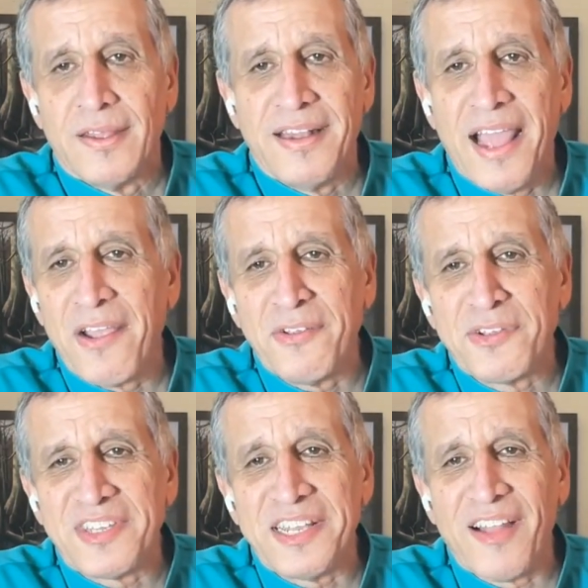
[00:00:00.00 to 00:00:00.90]
Now
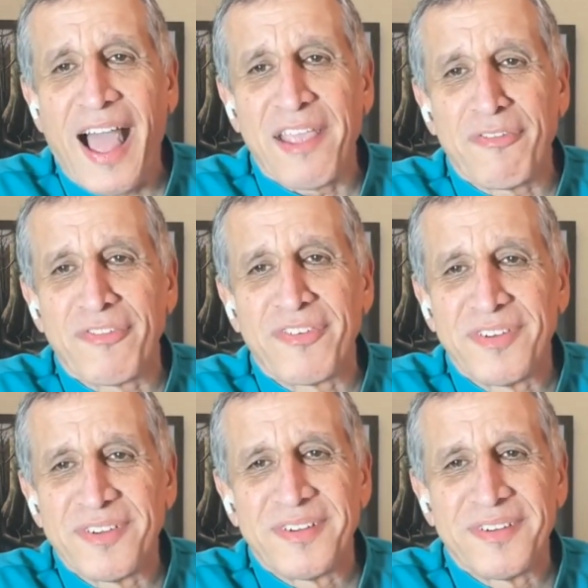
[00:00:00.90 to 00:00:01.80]
you see light.
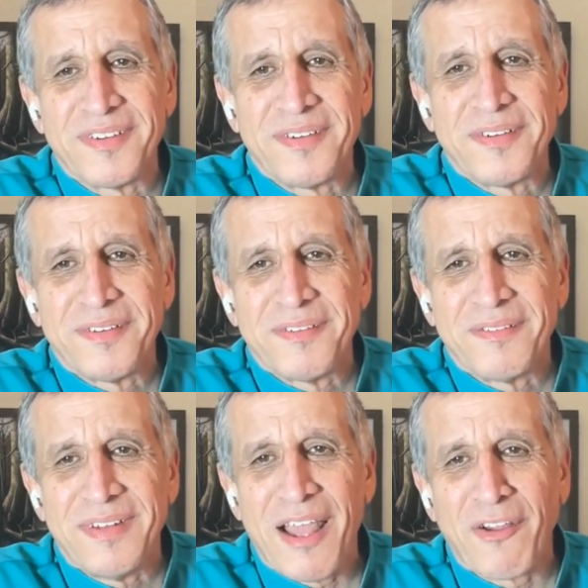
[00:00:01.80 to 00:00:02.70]

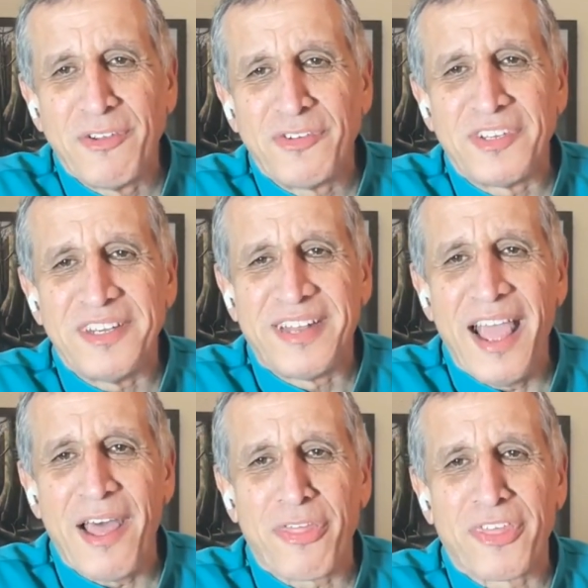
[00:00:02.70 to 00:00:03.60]
Now you see
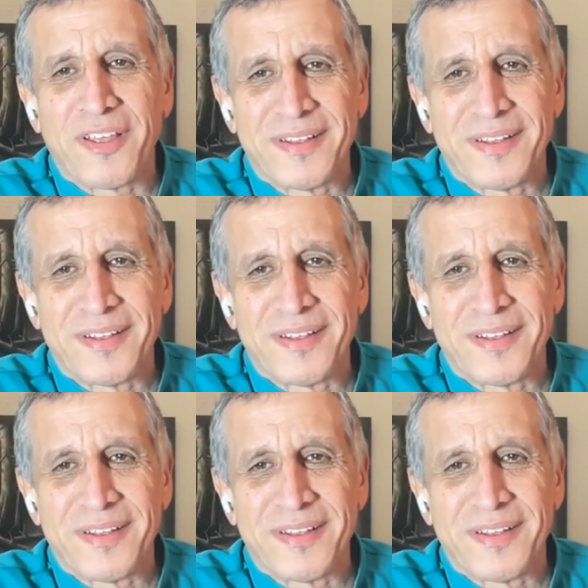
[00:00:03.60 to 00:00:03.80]
depth.